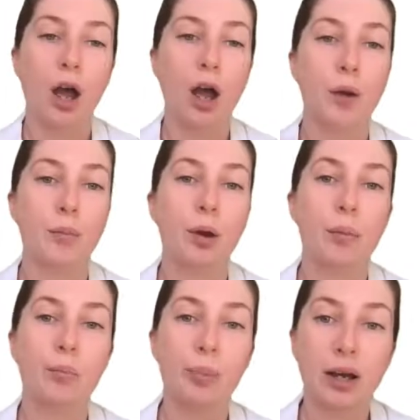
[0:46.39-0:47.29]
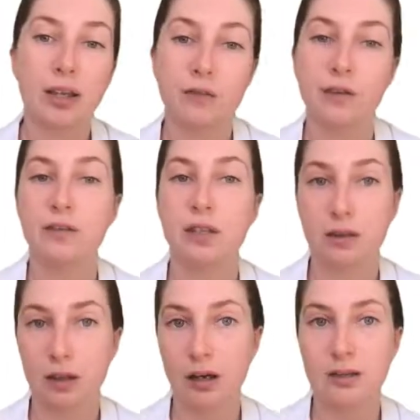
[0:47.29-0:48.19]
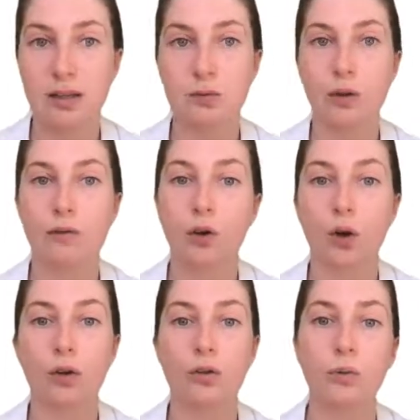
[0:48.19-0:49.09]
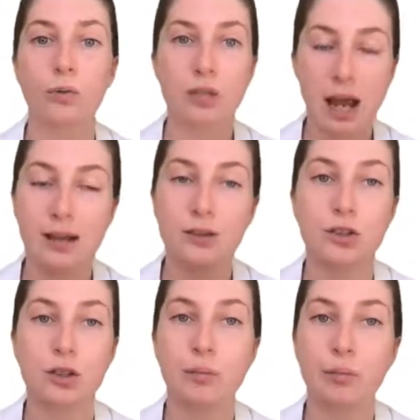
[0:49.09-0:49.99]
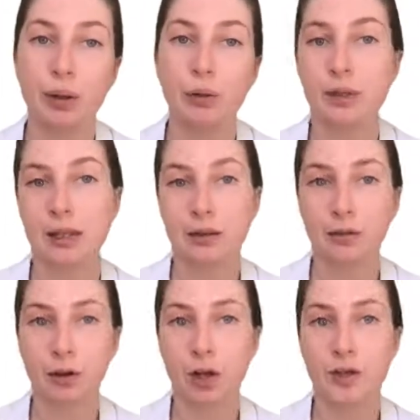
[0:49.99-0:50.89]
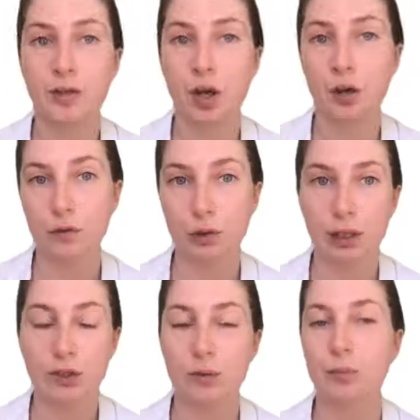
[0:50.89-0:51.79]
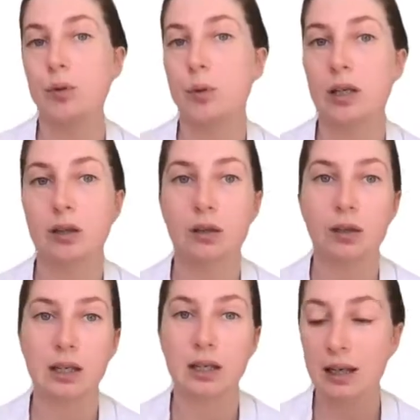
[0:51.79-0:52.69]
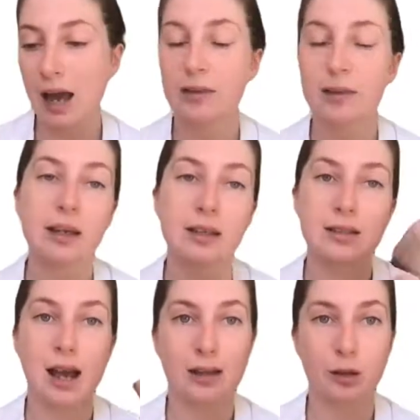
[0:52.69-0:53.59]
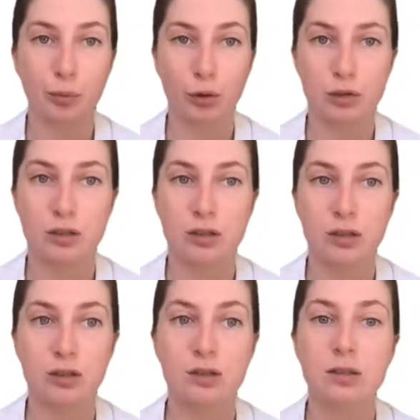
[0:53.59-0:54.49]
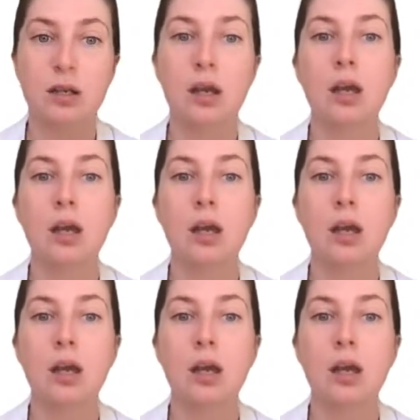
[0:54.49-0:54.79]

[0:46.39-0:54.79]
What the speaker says: by the 1530s, we've got tension building in France over religion between the Catholics and the Protestants.